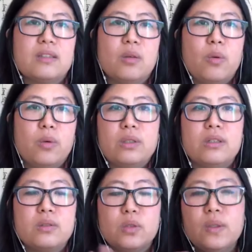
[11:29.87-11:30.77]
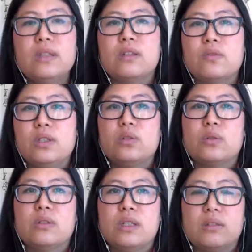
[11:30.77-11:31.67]
So when they're doing their
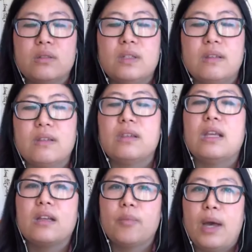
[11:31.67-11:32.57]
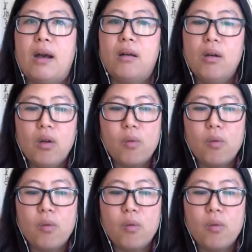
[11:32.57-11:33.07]
visual, they really think about